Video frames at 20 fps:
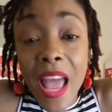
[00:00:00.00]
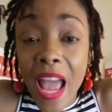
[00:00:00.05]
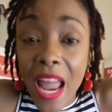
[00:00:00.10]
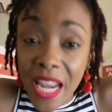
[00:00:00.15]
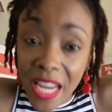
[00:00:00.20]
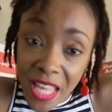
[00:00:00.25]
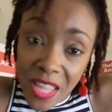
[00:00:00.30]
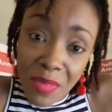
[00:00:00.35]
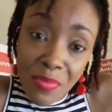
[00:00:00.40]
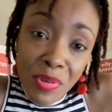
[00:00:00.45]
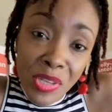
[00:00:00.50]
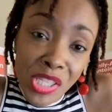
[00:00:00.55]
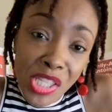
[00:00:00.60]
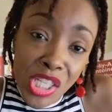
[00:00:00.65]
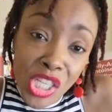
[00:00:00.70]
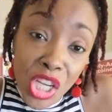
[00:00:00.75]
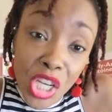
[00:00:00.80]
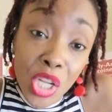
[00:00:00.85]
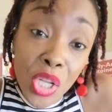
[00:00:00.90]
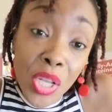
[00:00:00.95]
and get the
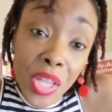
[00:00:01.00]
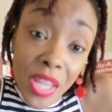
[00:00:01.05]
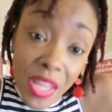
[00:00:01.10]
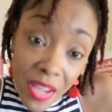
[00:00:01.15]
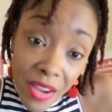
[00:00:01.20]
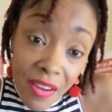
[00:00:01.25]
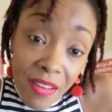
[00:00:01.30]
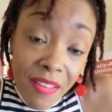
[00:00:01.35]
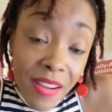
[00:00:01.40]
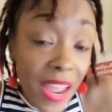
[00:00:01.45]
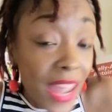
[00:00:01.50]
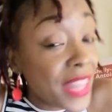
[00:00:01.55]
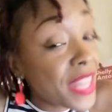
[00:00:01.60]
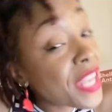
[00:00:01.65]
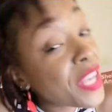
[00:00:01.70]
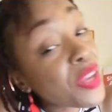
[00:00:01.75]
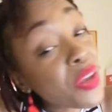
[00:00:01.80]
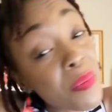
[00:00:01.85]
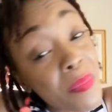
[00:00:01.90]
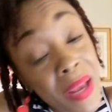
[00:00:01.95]
procedure done there, and
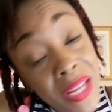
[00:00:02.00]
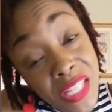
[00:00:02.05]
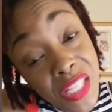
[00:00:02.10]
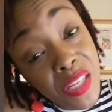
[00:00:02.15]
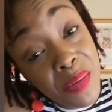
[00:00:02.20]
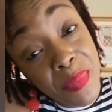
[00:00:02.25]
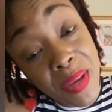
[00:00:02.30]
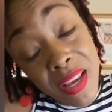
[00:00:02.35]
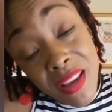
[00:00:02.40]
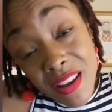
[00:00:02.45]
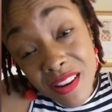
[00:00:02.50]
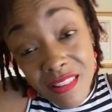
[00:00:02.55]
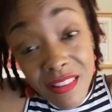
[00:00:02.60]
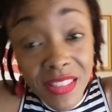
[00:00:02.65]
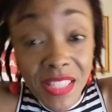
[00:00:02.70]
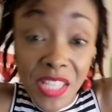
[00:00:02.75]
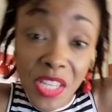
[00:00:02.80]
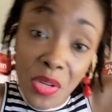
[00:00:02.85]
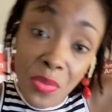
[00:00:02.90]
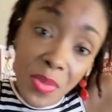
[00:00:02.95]
then come back to Jamaica and
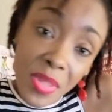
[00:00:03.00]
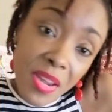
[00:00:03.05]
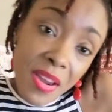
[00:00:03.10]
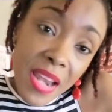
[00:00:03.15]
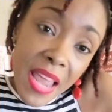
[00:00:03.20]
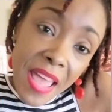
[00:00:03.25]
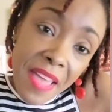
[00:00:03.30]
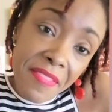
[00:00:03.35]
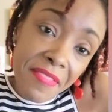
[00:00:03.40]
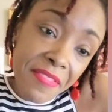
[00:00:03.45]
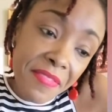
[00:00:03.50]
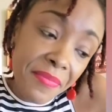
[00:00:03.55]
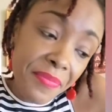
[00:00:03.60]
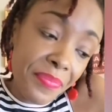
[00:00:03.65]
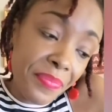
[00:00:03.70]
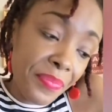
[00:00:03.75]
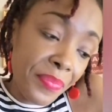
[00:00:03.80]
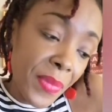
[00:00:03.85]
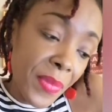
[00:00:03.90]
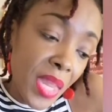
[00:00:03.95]
continue with her life.
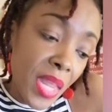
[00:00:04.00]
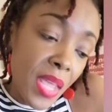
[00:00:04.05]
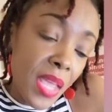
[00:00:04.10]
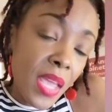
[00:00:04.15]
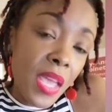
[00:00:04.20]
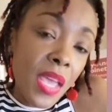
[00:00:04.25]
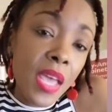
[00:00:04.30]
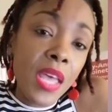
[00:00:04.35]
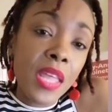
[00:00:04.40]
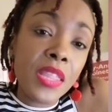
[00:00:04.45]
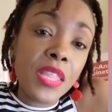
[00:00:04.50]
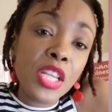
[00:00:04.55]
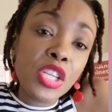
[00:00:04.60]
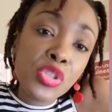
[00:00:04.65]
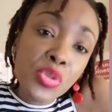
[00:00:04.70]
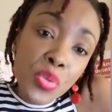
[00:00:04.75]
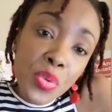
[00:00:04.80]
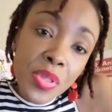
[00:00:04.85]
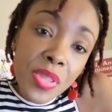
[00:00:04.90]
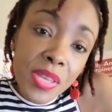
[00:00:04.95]

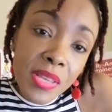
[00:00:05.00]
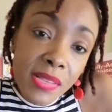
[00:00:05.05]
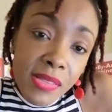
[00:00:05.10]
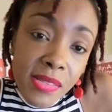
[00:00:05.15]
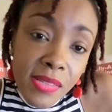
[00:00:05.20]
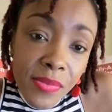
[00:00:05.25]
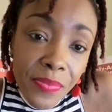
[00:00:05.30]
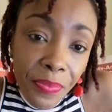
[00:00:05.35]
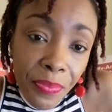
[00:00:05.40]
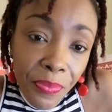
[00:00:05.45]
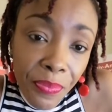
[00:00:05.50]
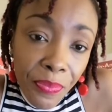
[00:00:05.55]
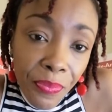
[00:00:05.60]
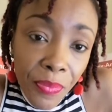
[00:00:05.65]
The truth is,